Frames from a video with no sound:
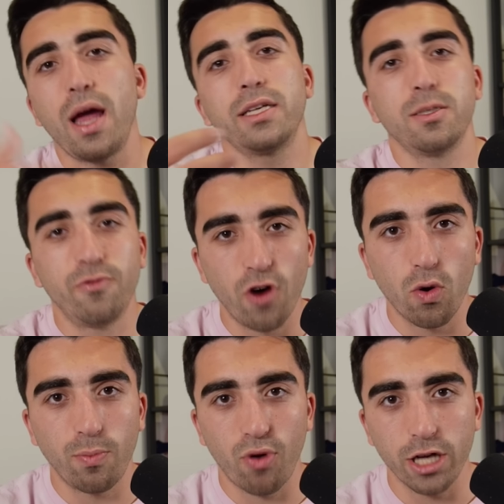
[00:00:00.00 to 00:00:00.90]
some forward
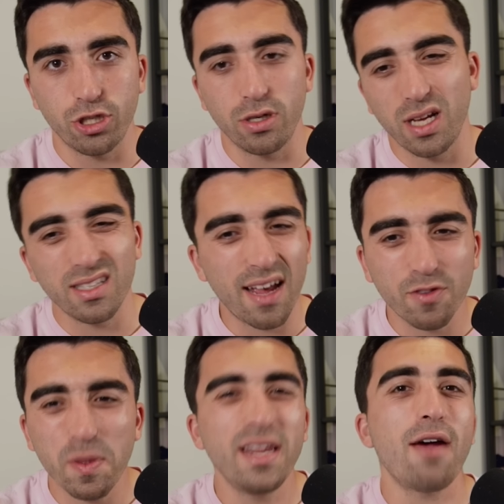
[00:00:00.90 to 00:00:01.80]
pressure. Doesn't have to
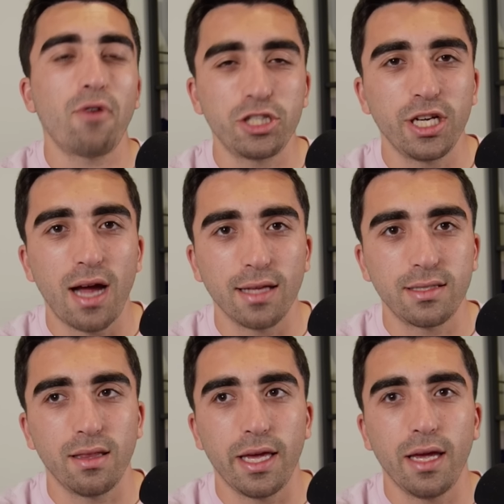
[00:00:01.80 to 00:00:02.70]
be net rushing
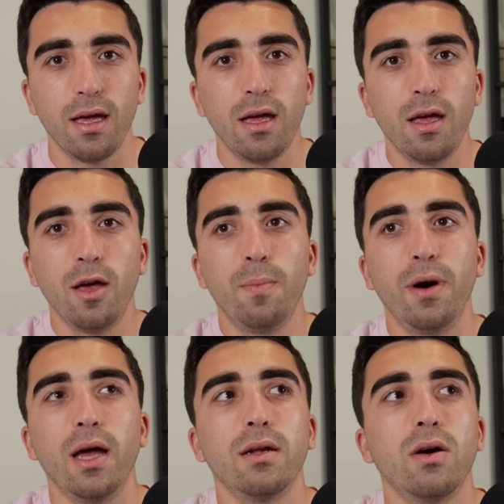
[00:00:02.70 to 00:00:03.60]
constantly,
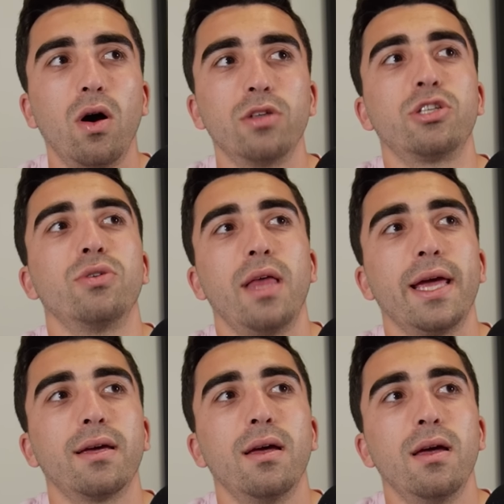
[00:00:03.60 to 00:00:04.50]
but also
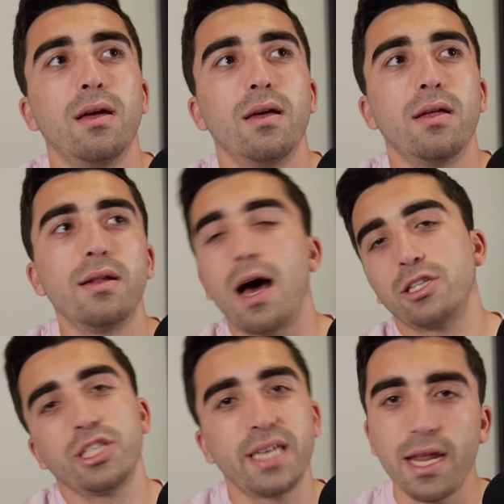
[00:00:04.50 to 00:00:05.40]
like not
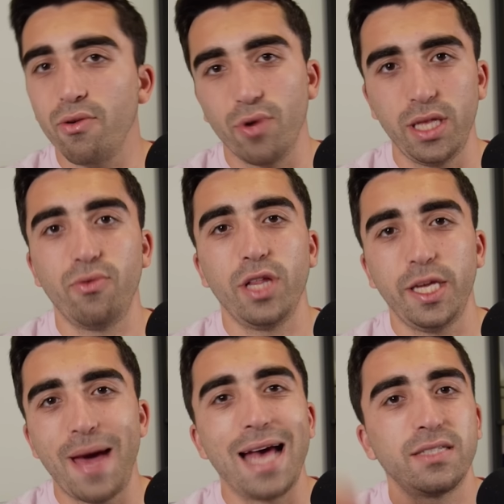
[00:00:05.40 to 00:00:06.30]
just getting really, really
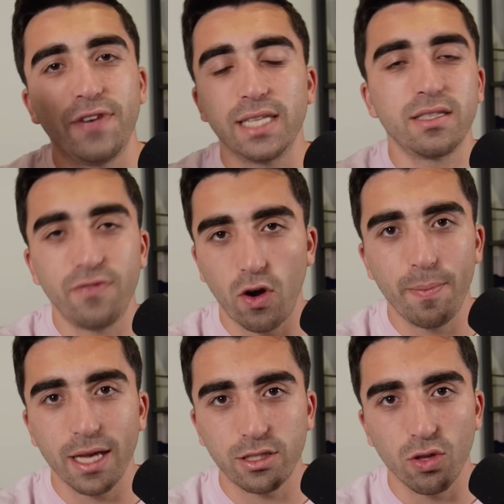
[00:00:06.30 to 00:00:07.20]
passive against the very
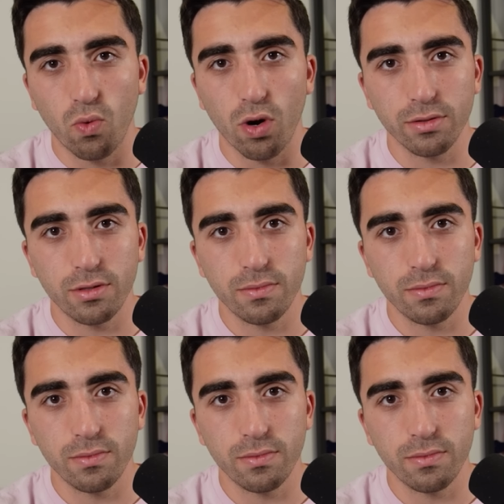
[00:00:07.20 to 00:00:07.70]
best in the world.